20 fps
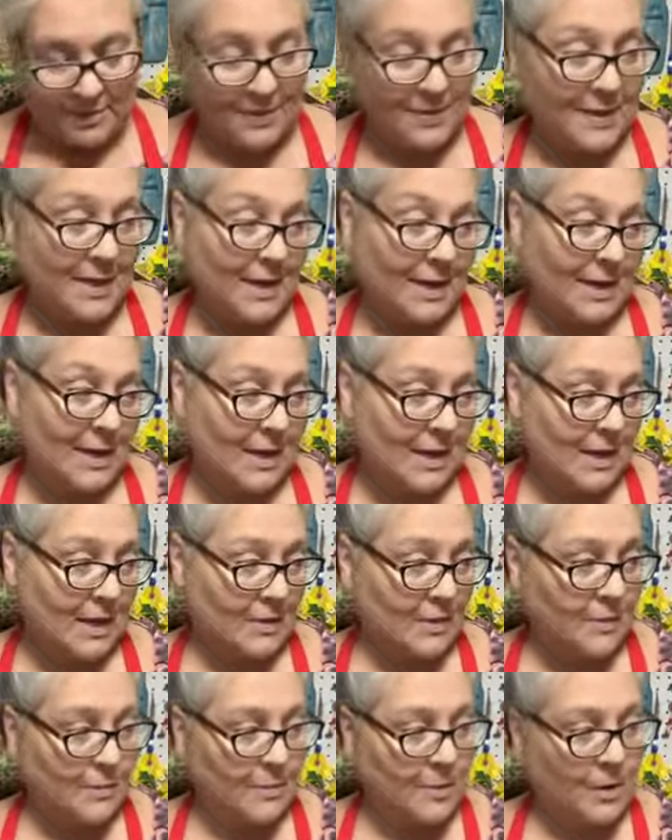But then
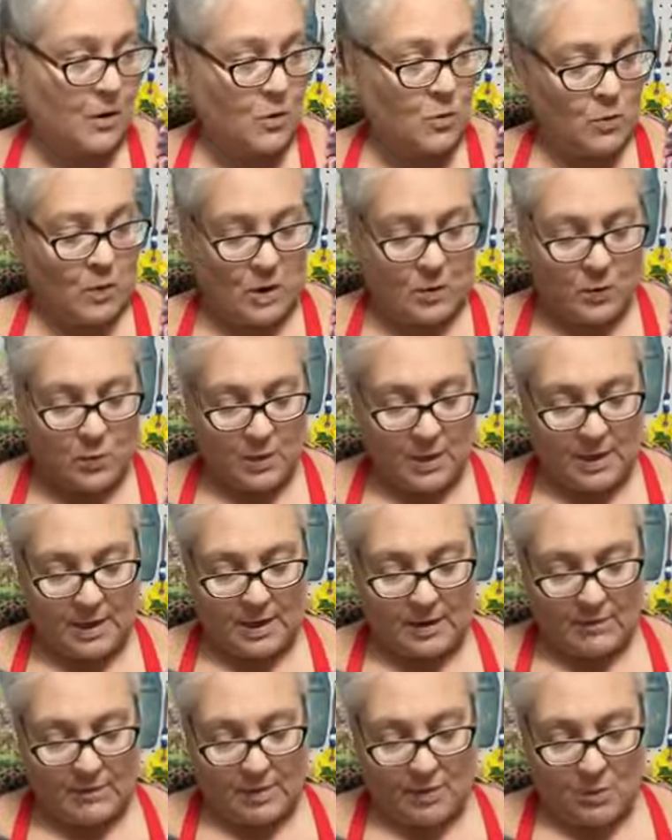again, the bigger one would
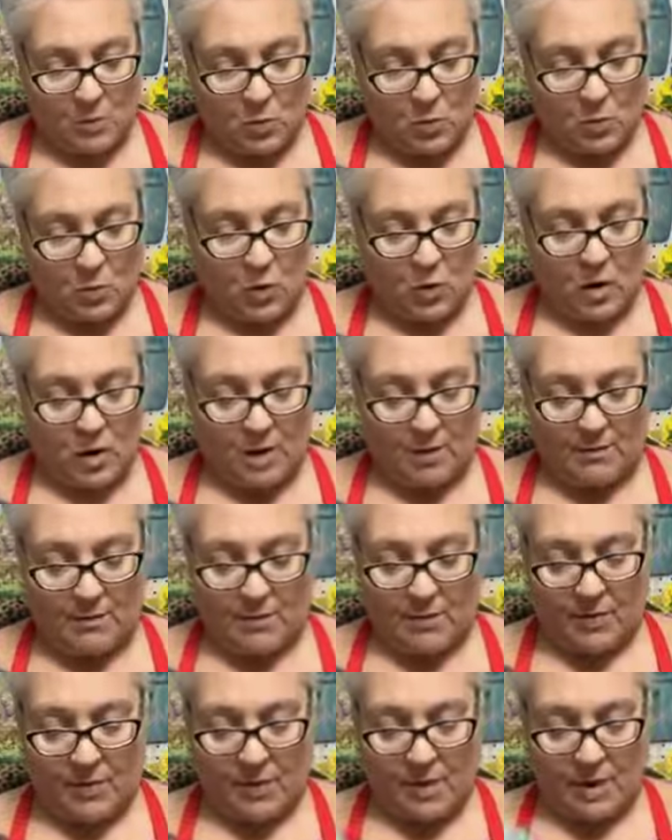give it more
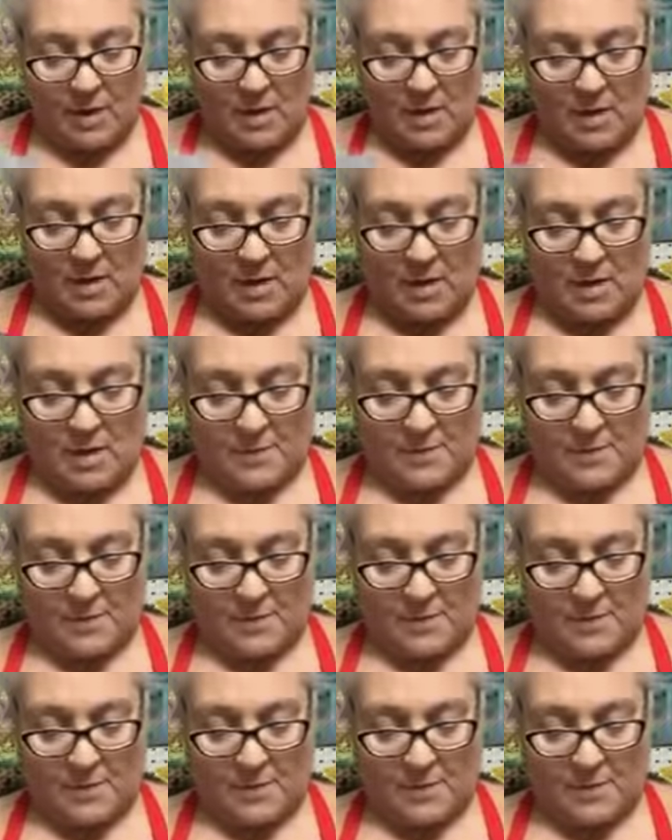of the,